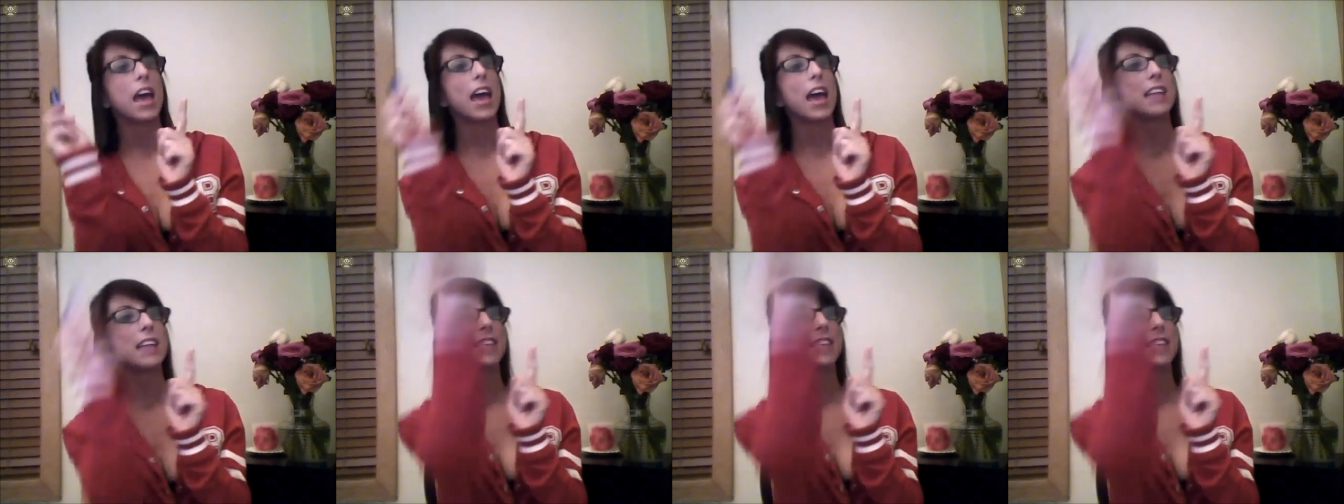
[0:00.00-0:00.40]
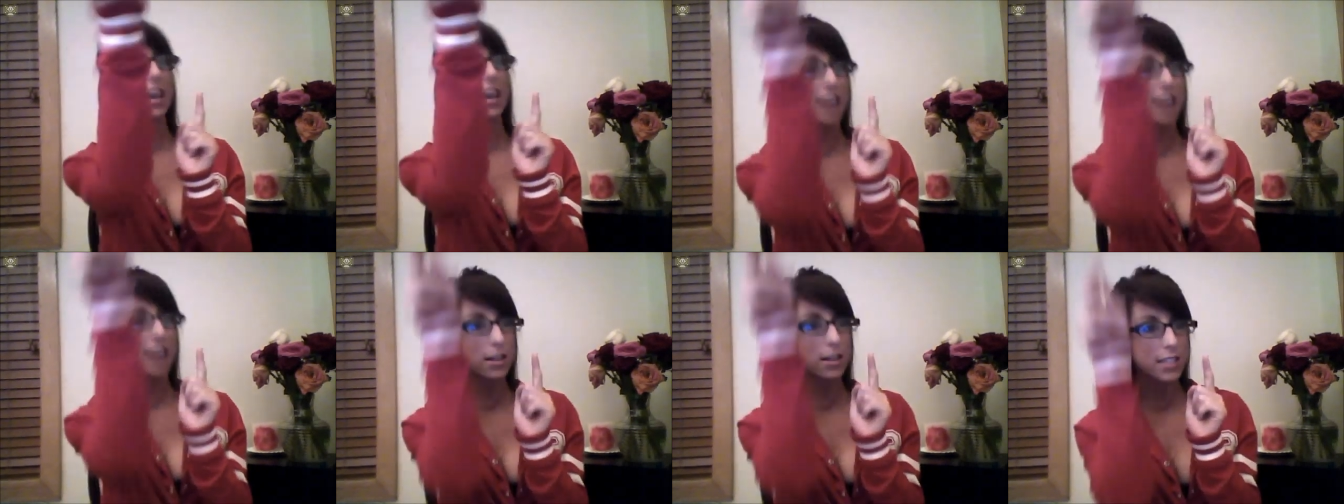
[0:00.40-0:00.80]
and
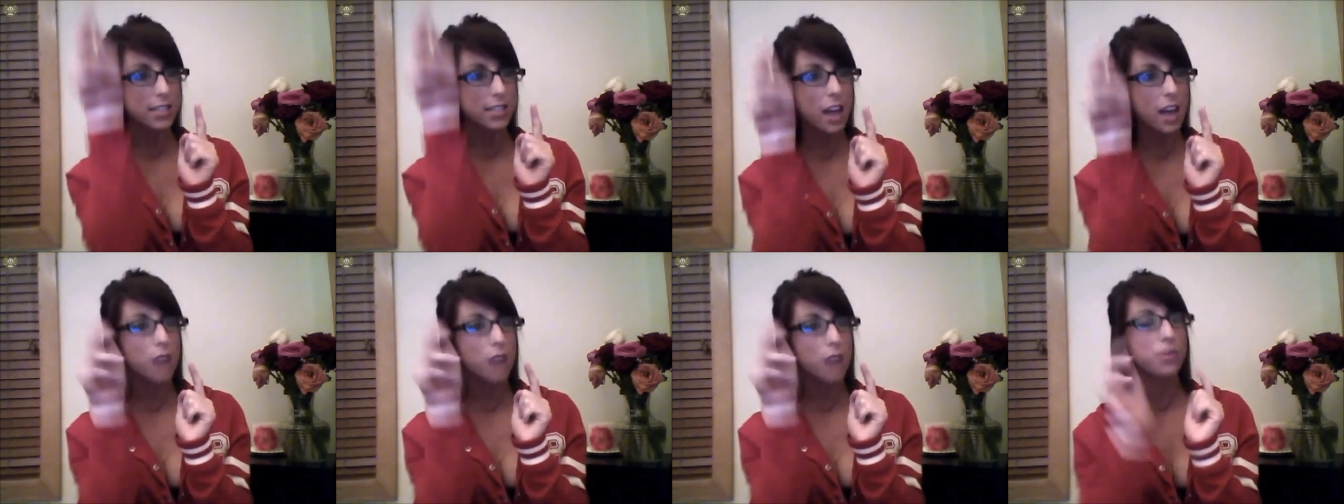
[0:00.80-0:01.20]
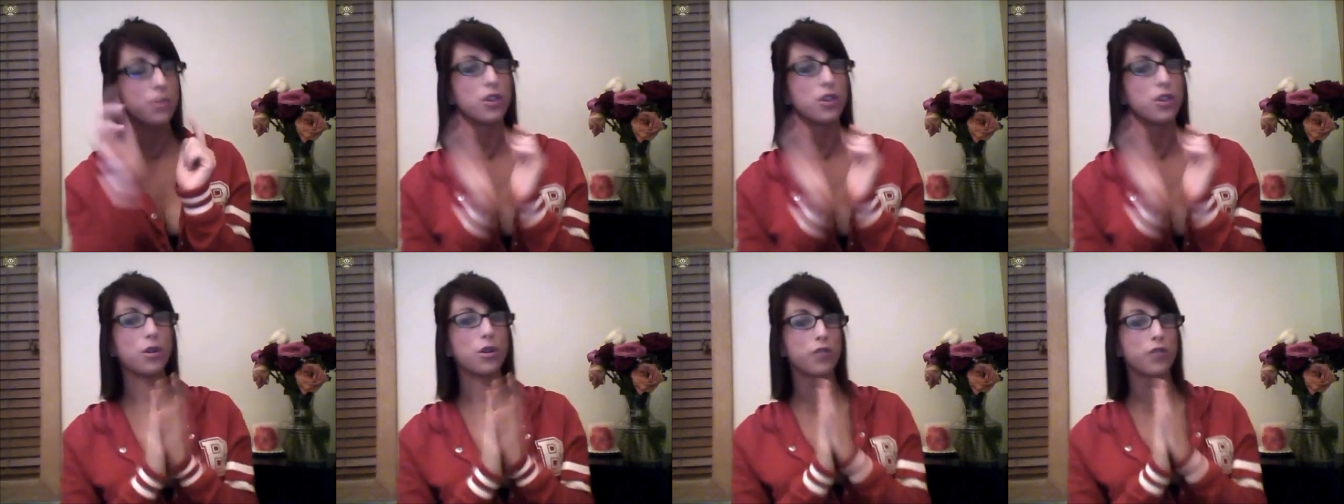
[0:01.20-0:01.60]
take it outside with
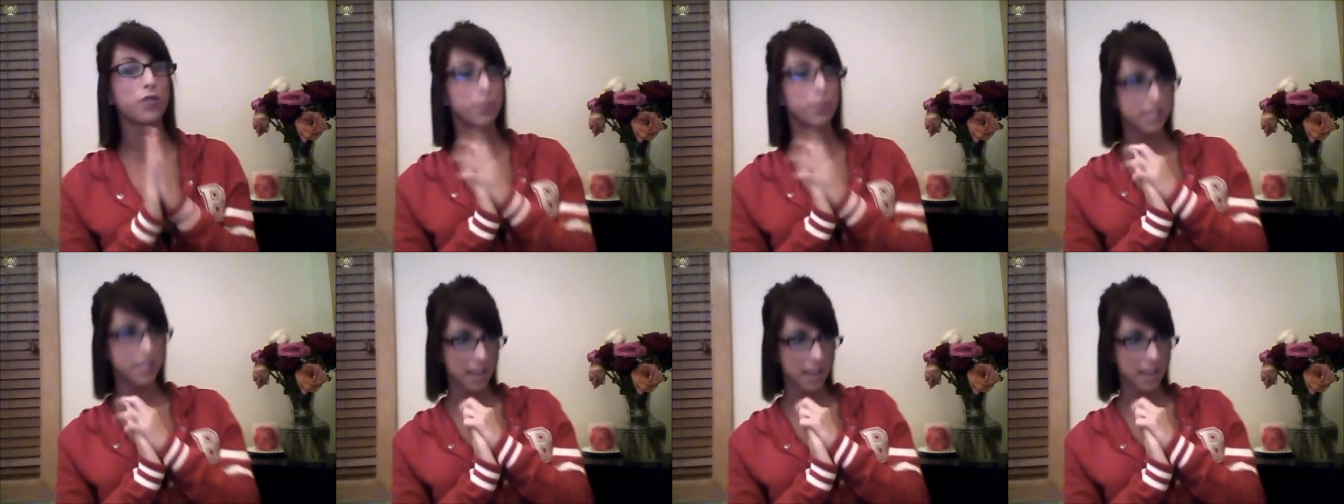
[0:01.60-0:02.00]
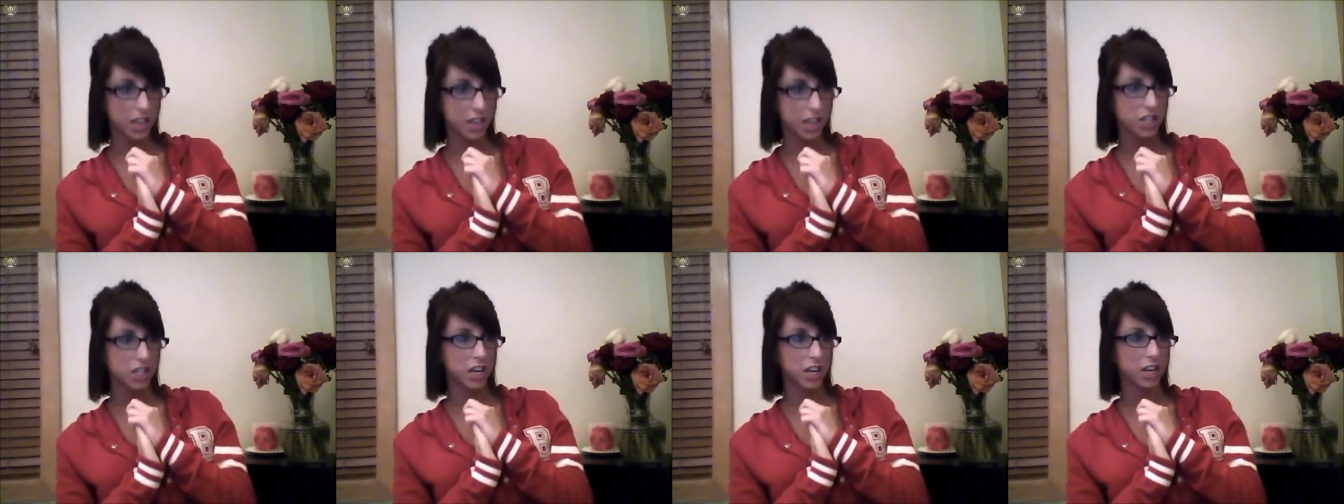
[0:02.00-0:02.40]
you for
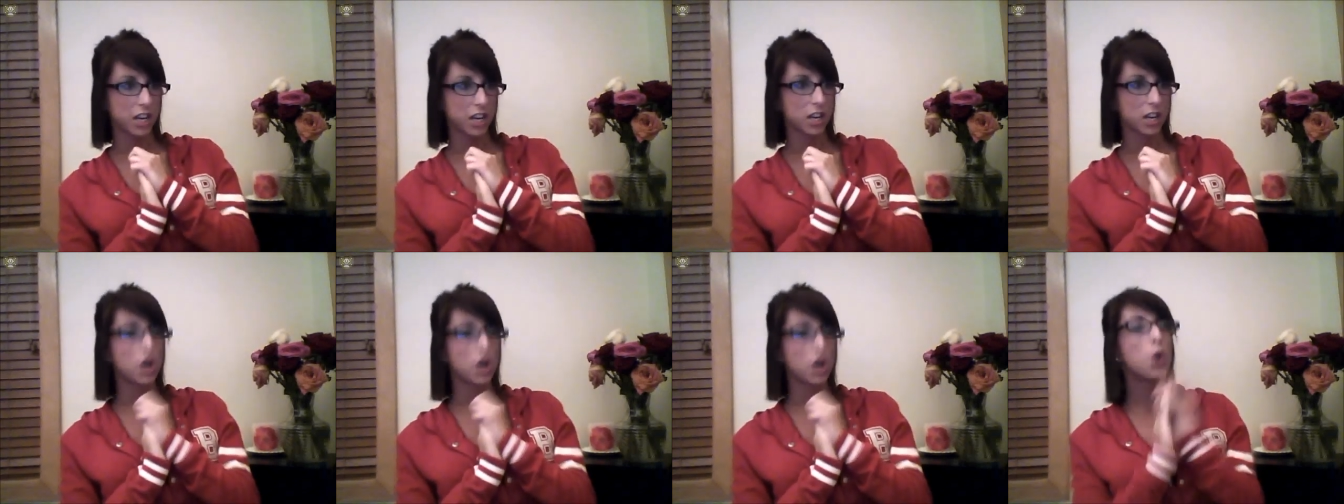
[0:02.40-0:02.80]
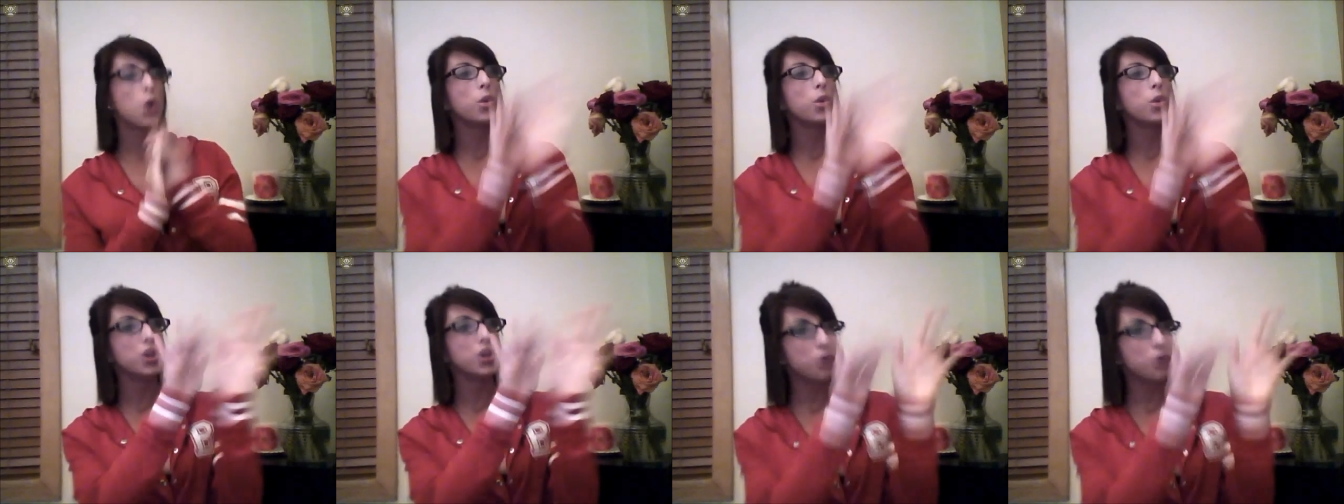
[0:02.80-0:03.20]
protection
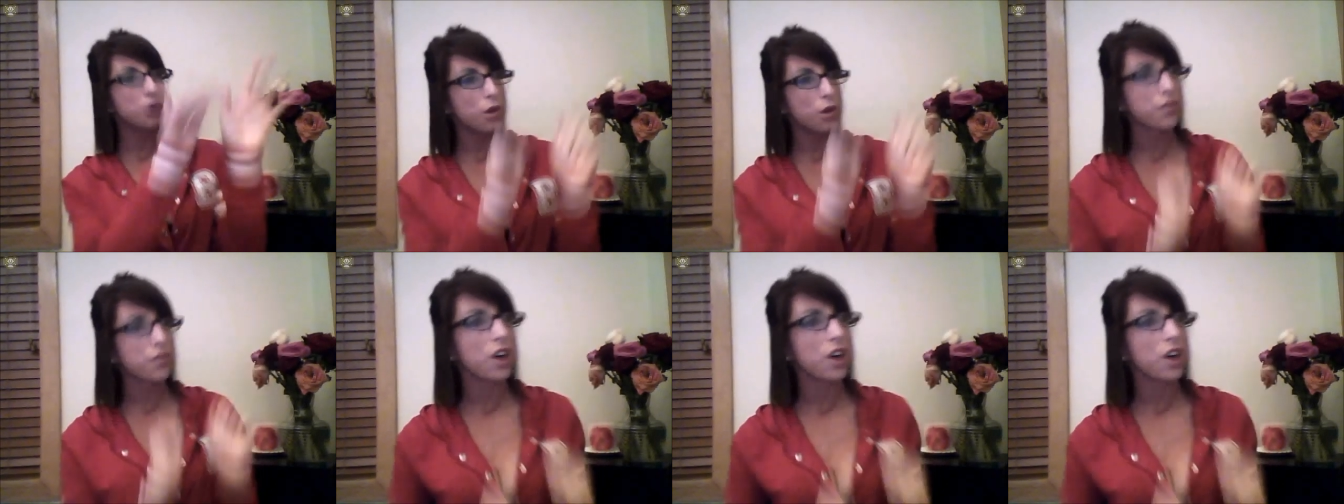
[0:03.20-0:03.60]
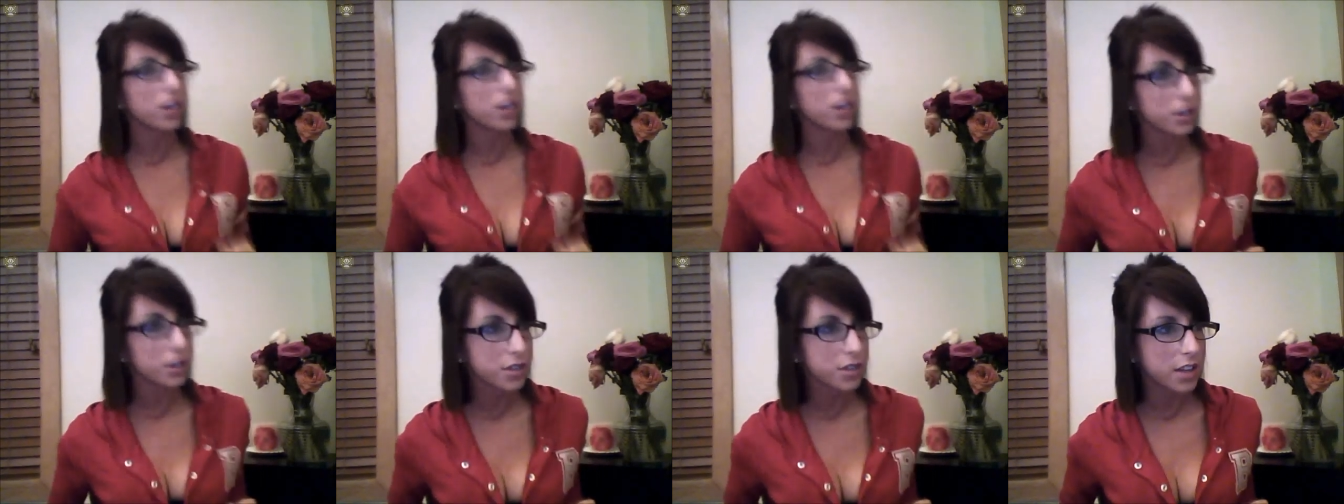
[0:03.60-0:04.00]
when you go
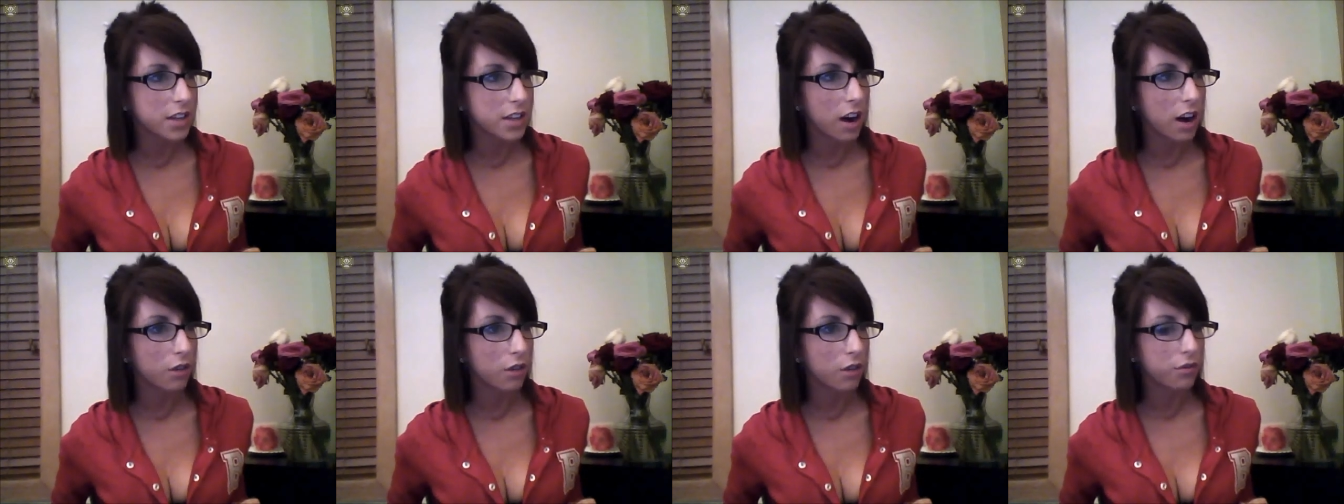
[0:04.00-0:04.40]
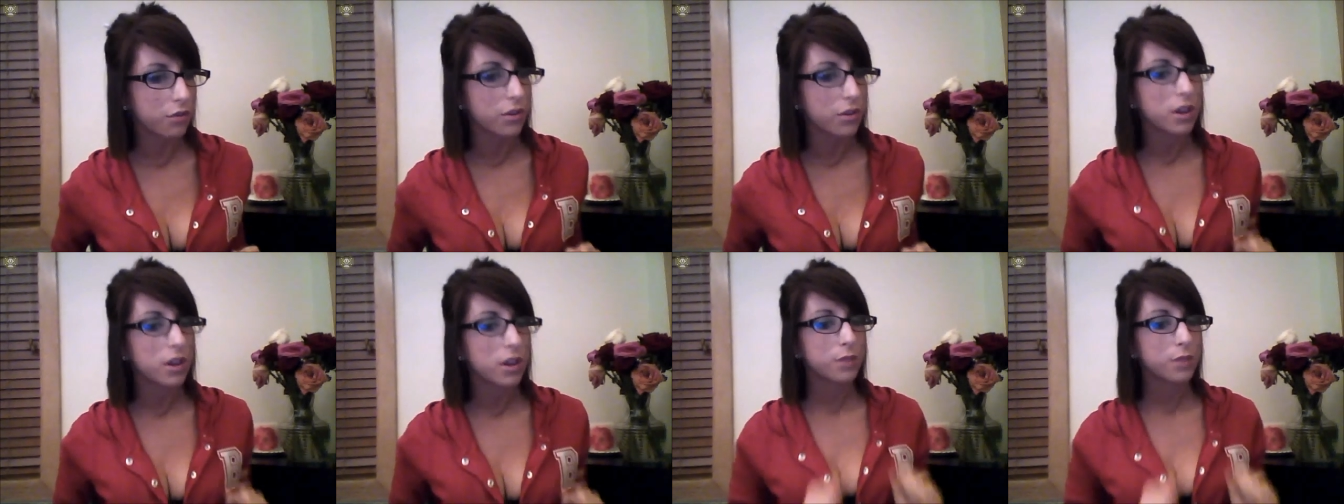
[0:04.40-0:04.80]
fuck
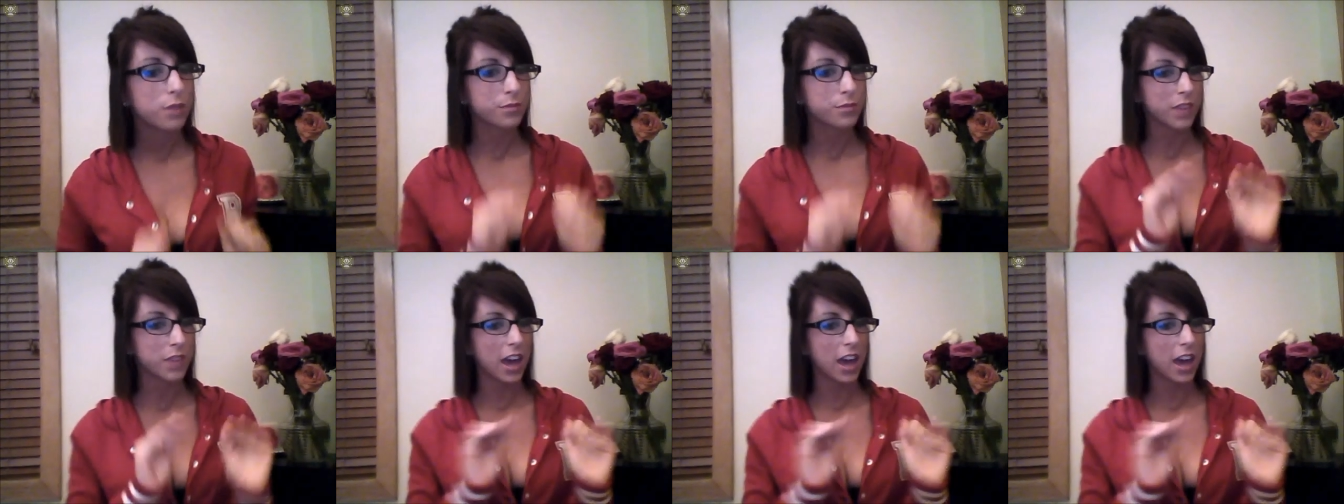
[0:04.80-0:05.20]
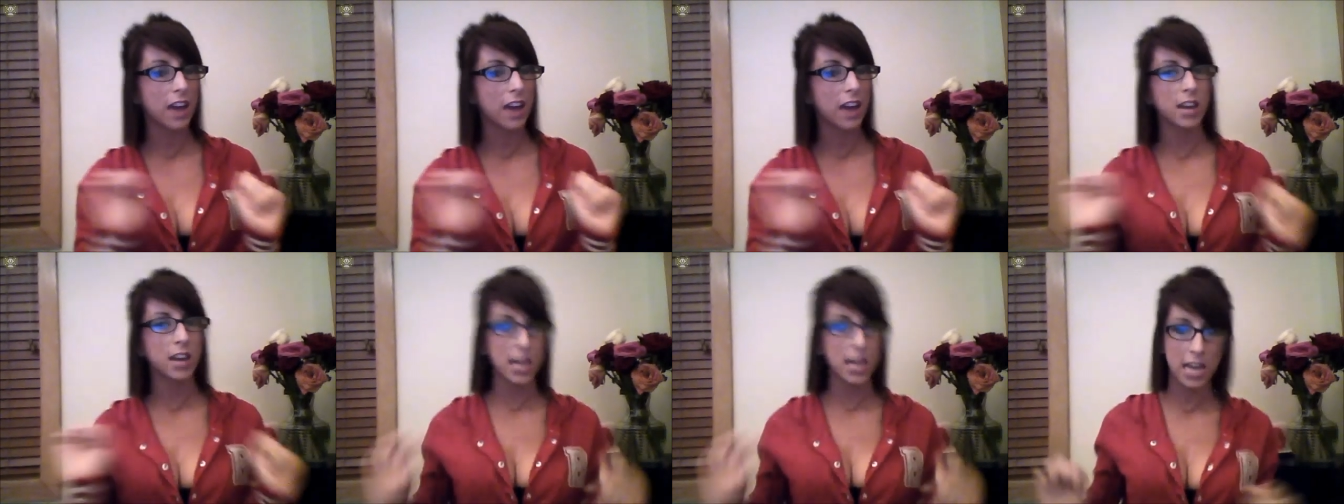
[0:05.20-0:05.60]
yourself.
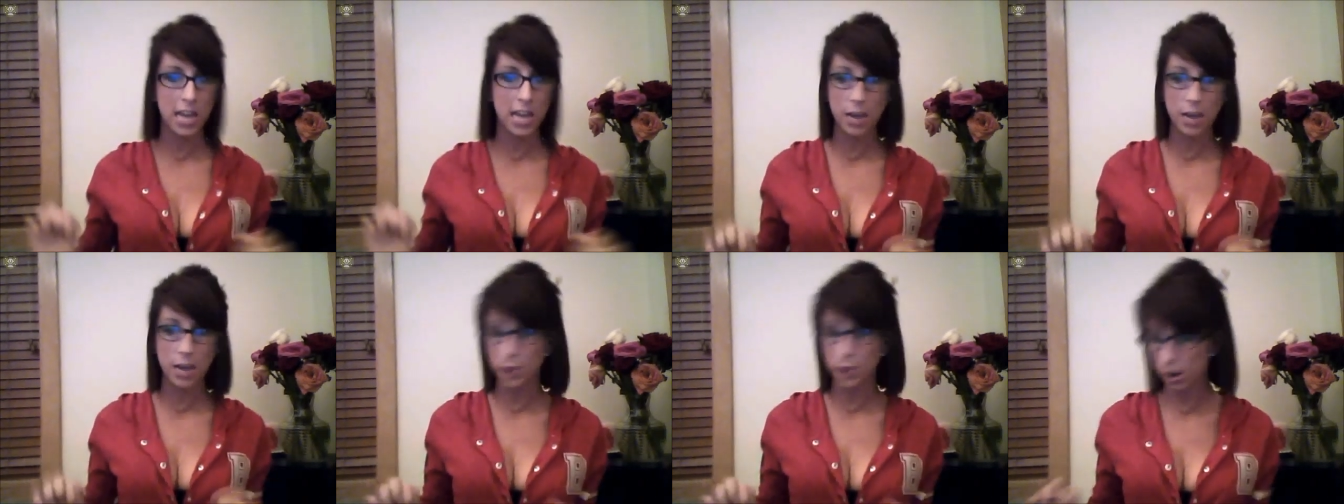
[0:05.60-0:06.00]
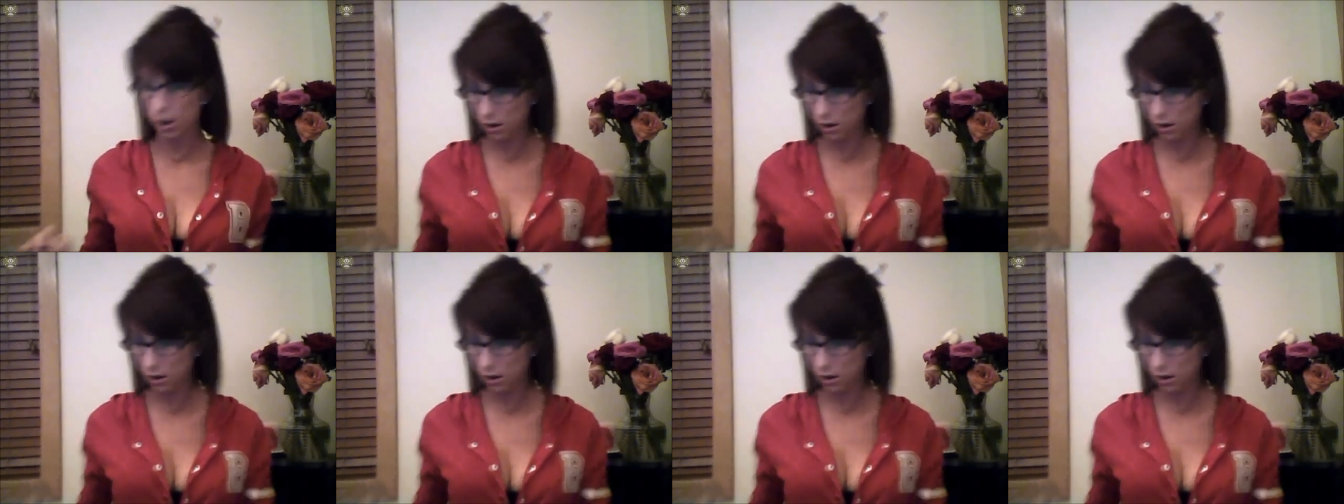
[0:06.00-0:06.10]
Okay, Ninny Hammer?